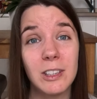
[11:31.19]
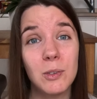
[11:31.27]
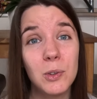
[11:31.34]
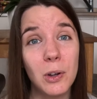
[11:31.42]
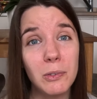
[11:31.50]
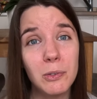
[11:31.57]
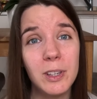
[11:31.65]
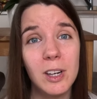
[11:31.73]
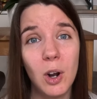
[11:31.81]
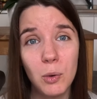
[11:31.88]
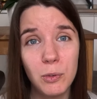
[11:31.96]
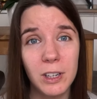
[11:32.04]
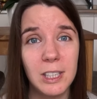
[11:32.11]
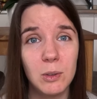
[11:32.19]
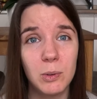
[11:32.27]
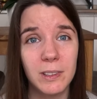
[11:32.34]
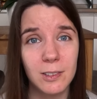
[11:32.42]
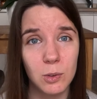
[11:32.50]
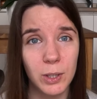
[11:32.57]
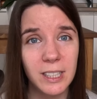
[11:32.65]
I do not feel overly
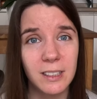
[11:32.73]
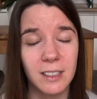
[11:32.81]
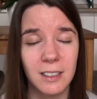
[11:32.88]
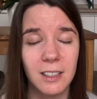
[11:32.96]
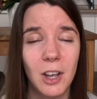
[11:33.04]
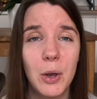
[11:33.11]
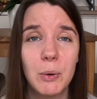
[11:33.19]
restricted